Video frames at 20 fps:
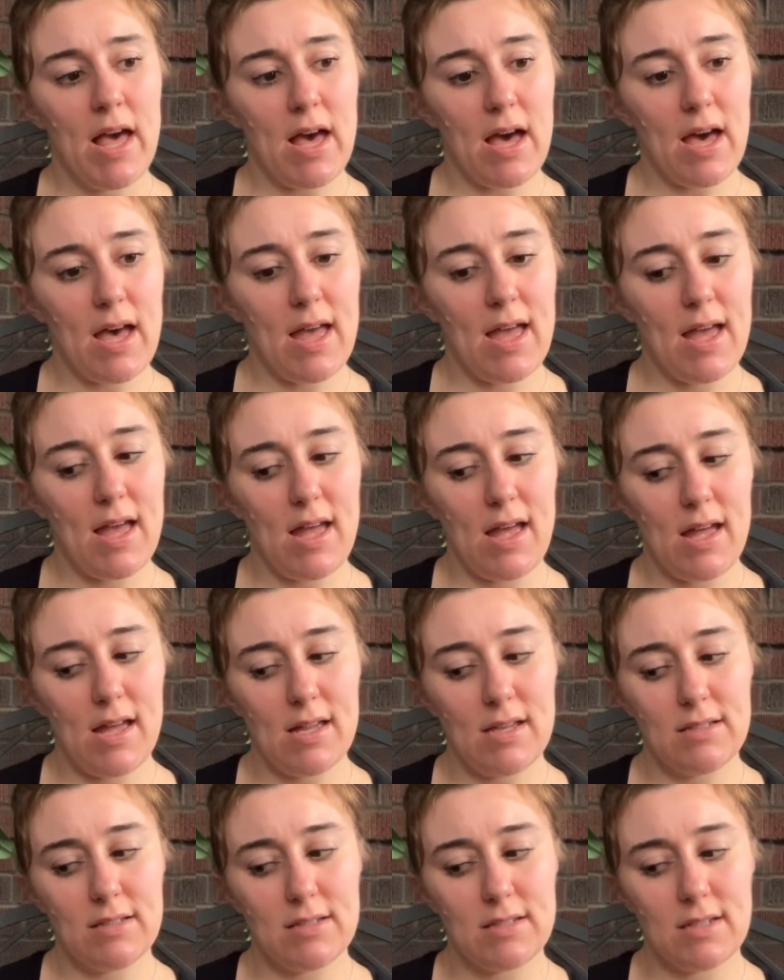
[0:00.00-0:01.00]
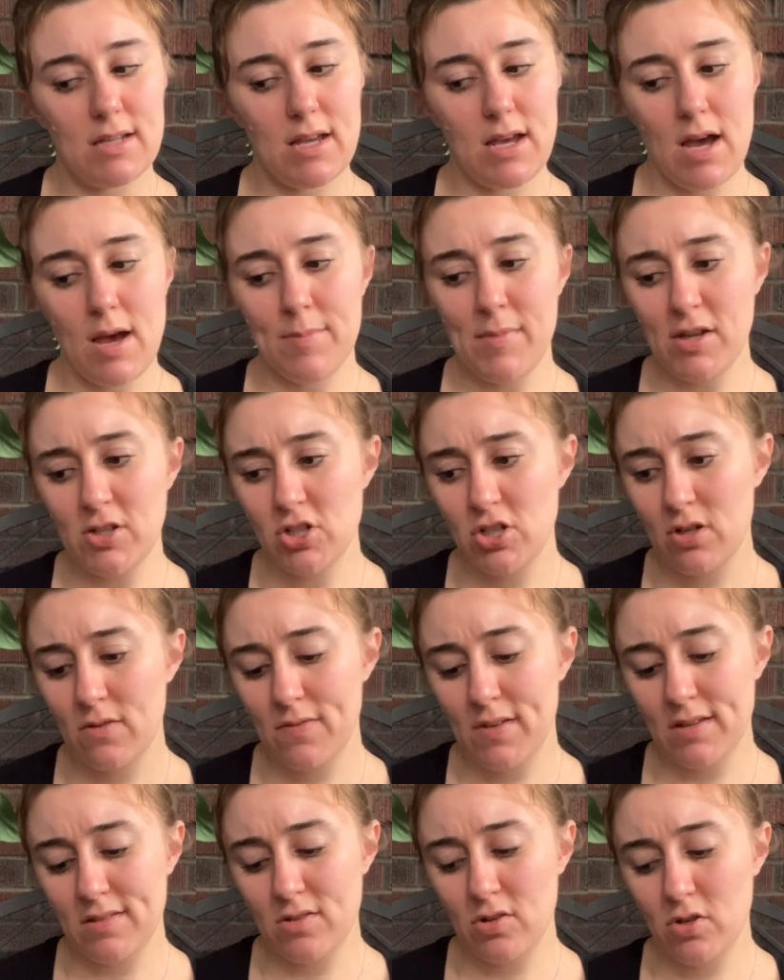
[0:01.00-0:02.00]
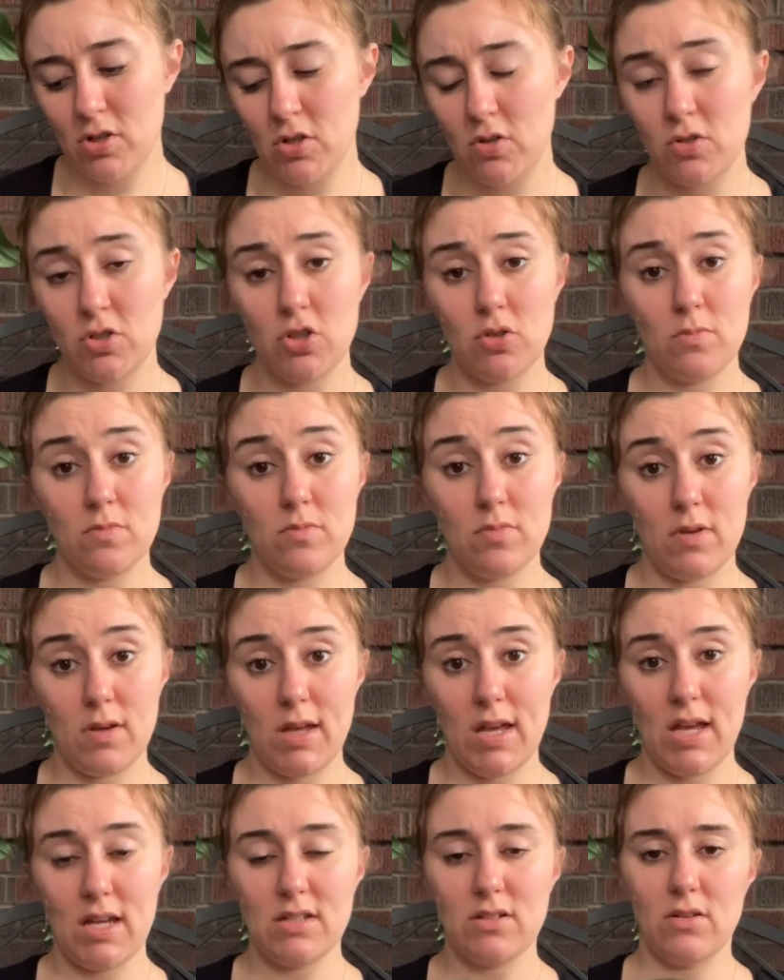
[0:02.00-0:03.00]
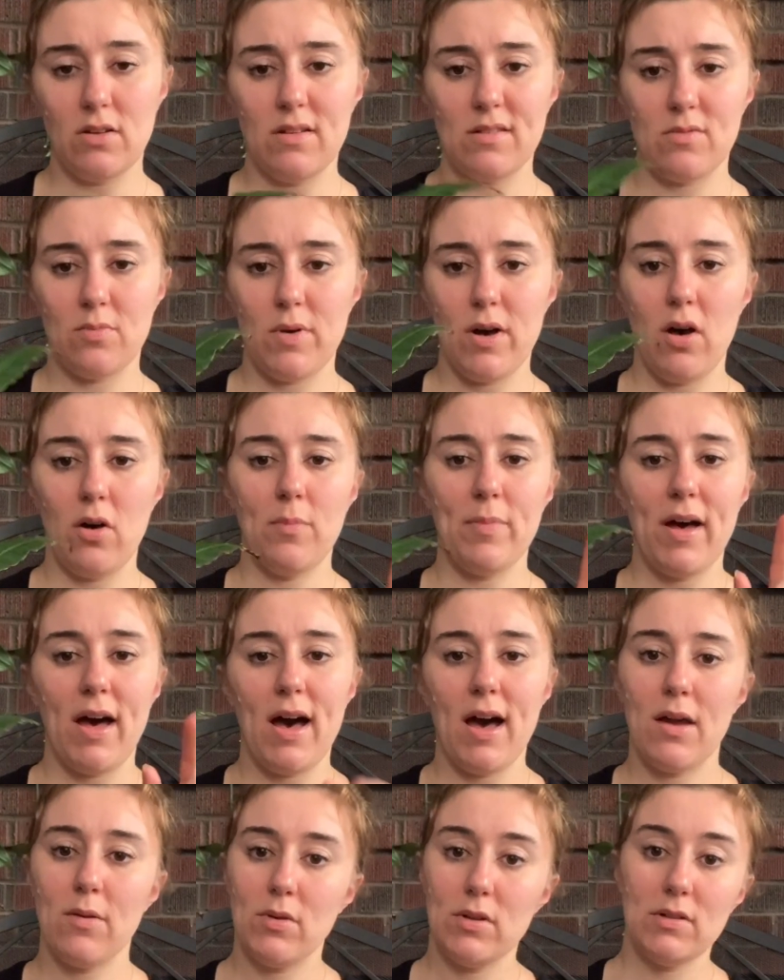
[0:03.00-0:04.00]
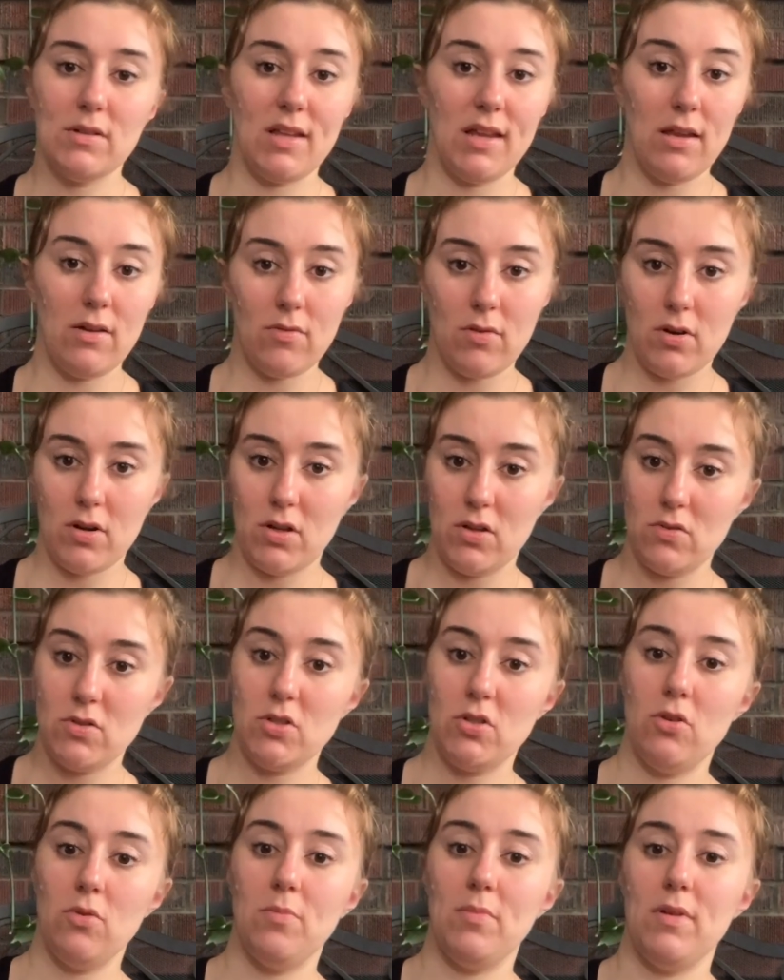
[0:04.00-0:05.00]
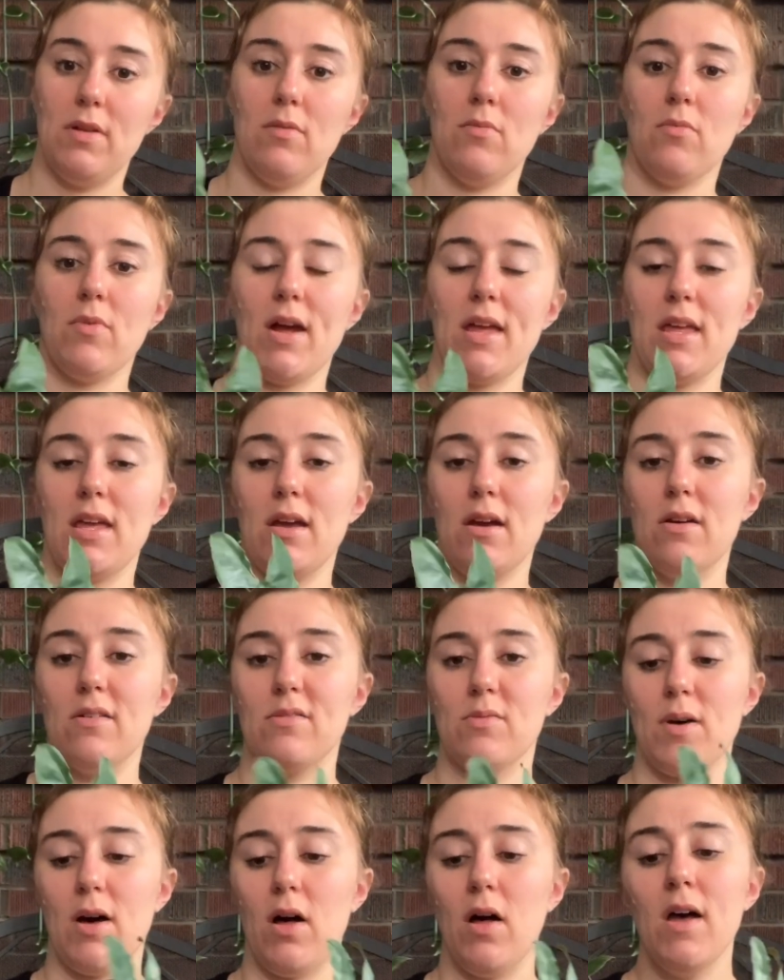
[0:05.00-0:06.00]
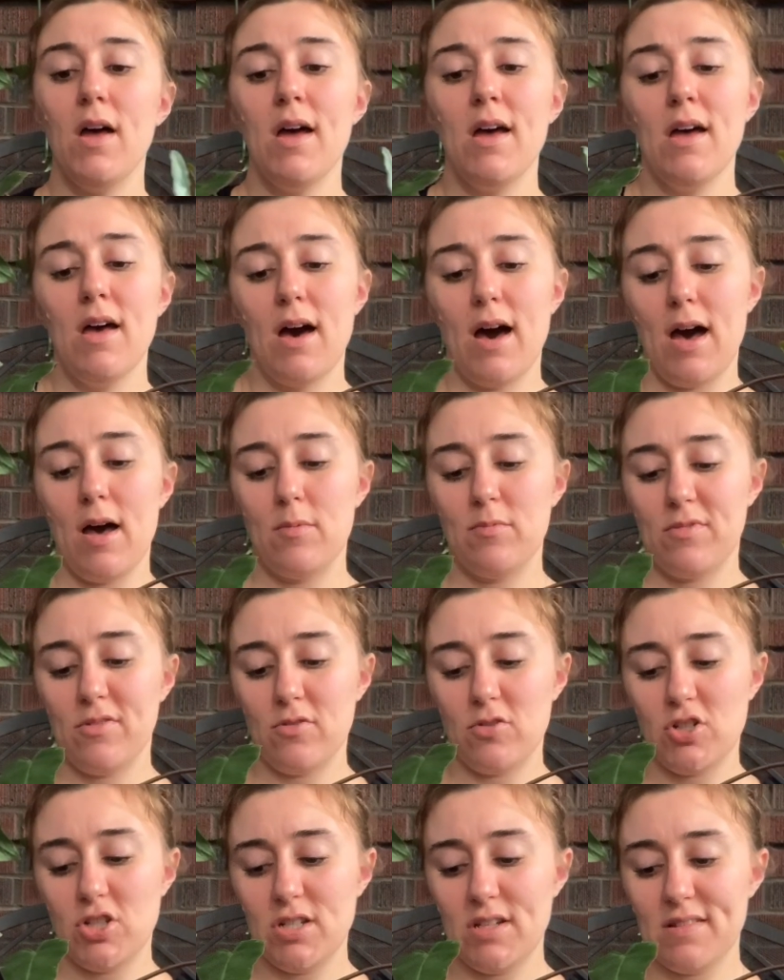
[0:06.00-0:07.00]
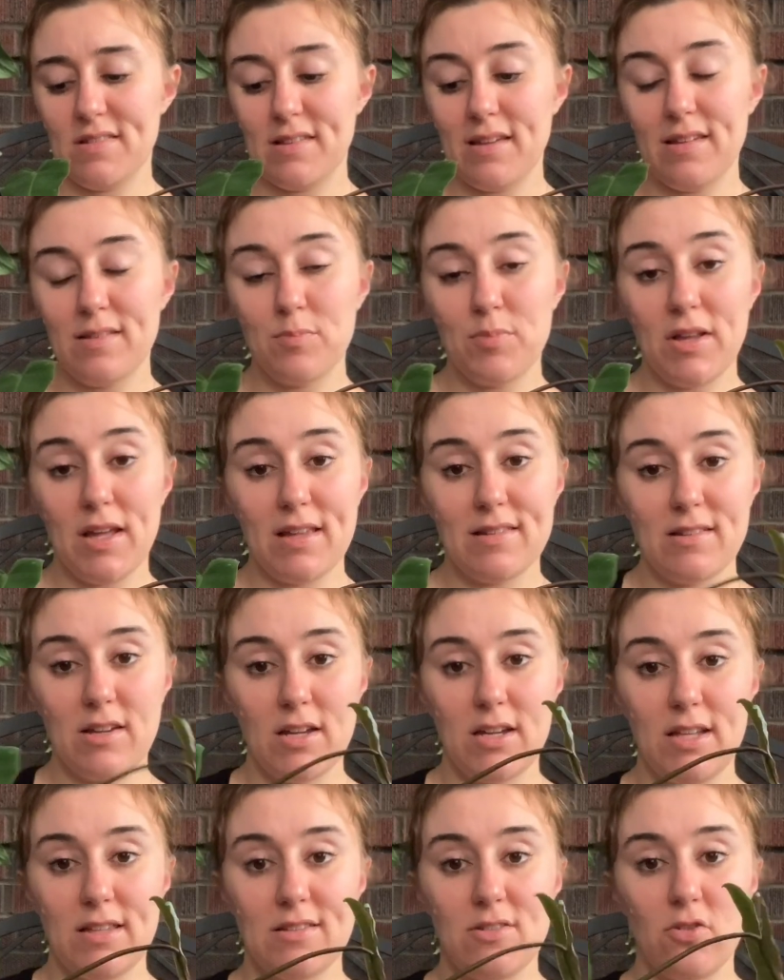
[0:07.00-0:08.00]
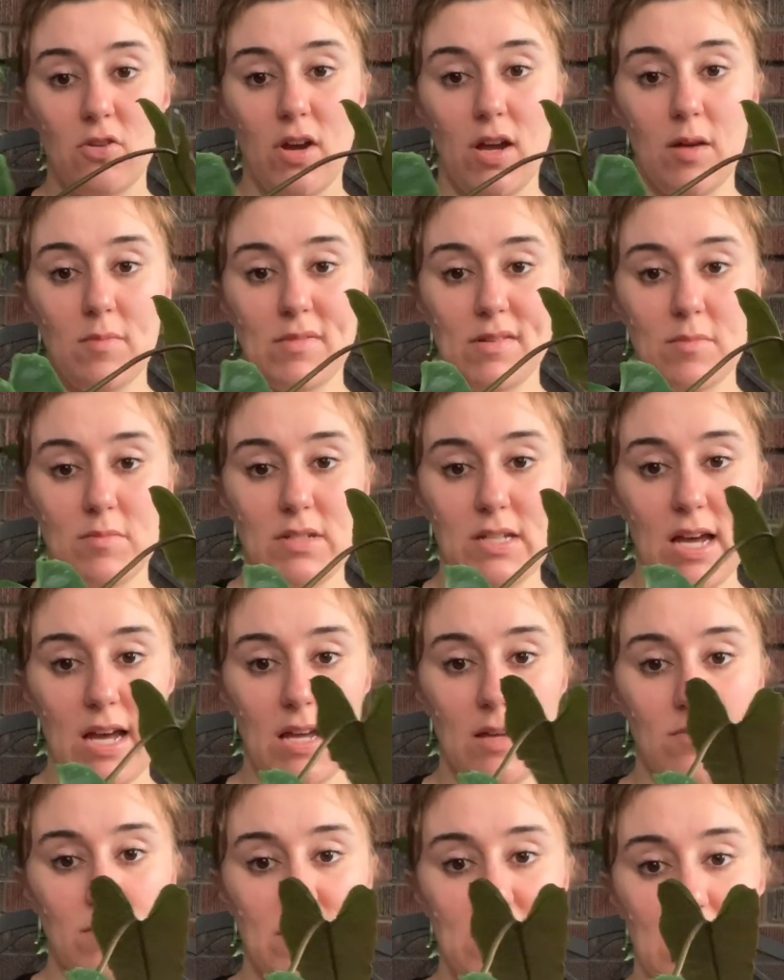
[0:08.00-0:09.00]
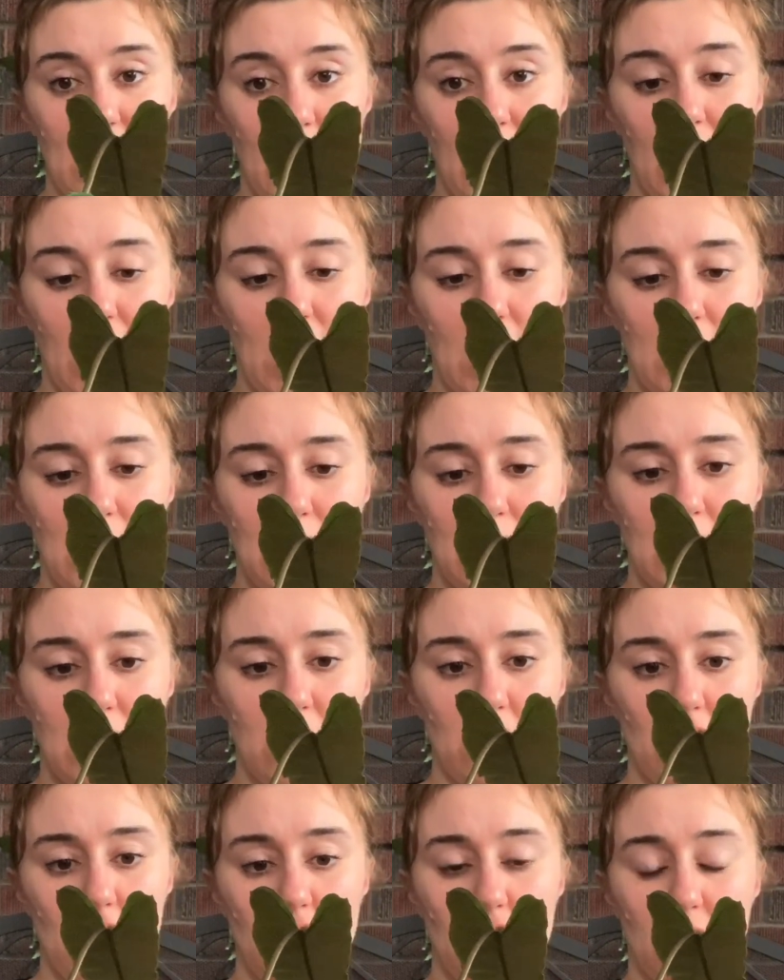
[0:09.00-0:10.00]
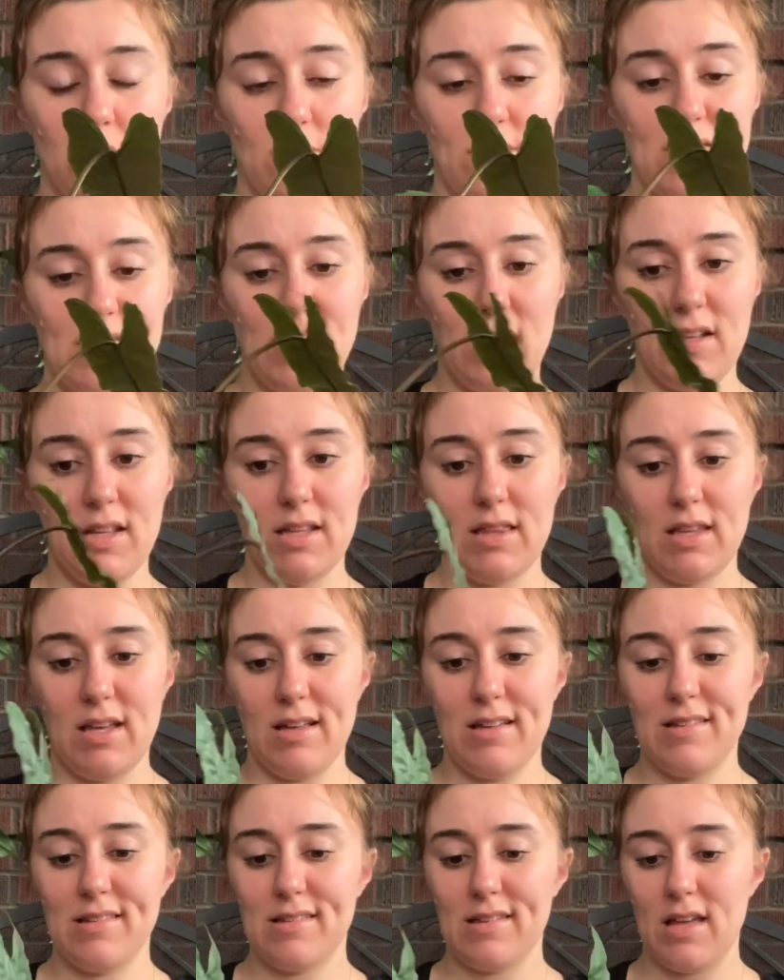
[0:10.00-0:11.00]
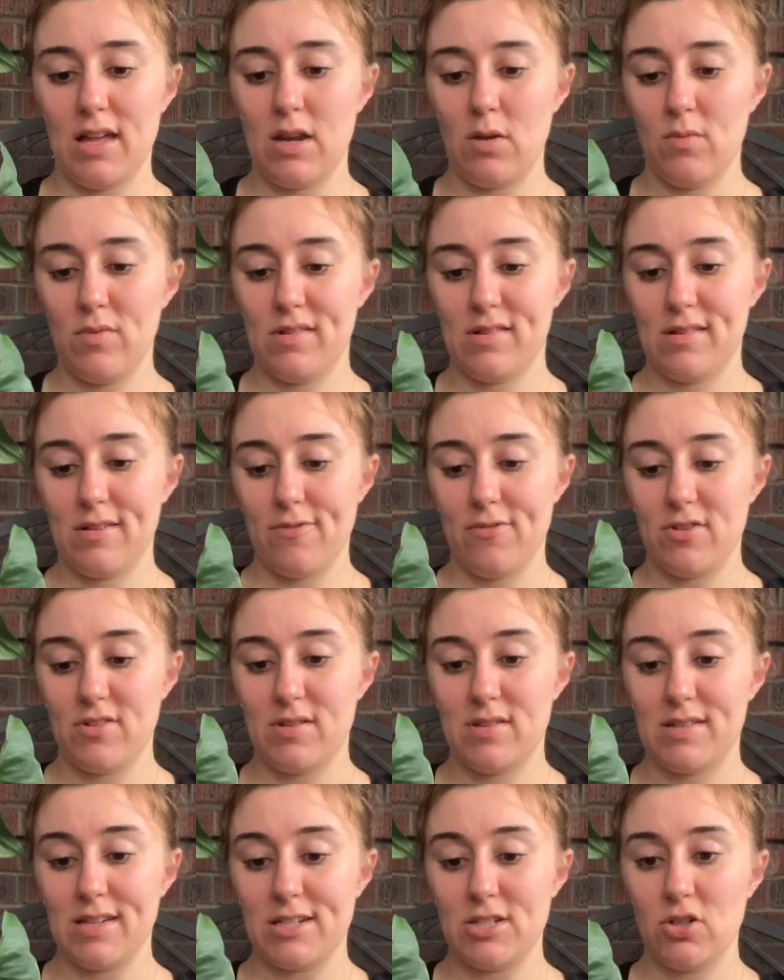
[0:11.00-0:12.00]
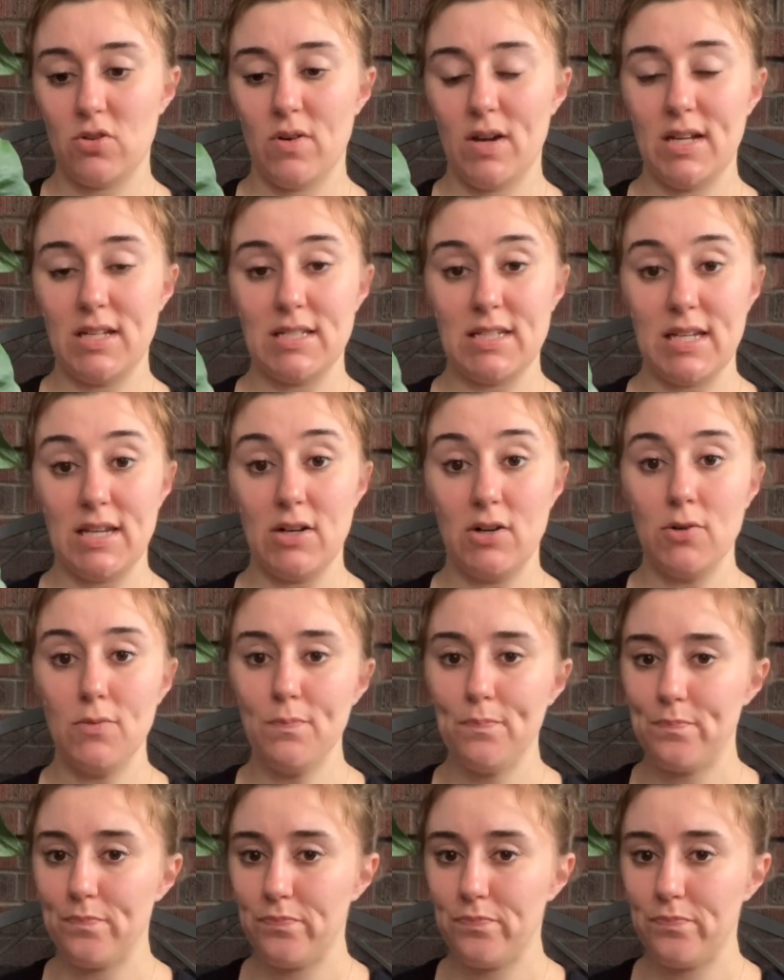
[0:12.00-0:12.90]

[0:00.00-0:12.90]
and I'm not sure if that's her YouTube handle as well, but I will leave her YouTube right here as well. So she sells plants on Instagram sometimes, and she was selling this, and it was for such a great deal.